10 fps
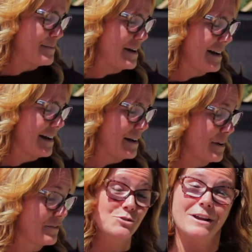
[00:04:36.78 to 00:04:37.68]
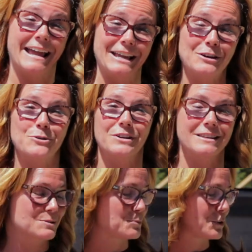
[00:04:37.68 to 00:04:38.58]
of the dragon, or
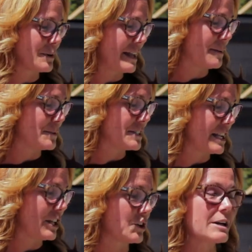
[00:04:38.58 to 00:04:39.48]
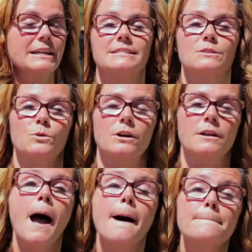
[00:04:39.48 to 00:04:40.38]
this word in particular, is the
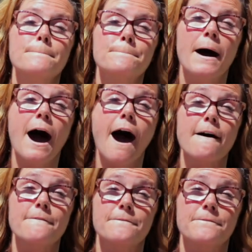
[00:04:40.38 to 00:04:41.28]
word puff.